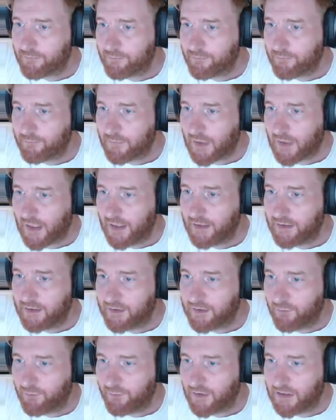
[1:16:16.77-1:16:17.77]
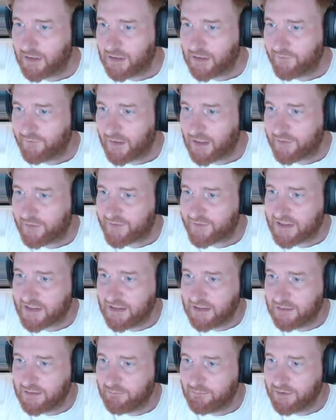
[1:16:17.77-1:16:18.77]
I don't believe I have seen
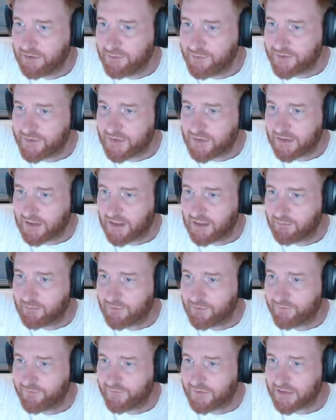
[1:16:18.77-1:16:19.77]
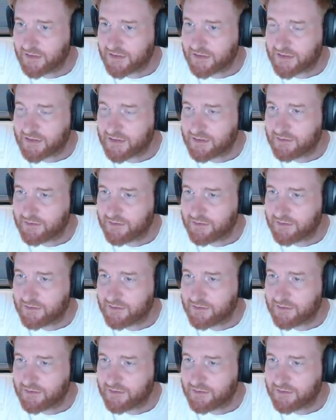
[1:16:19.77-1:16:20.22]
him lose a game of this.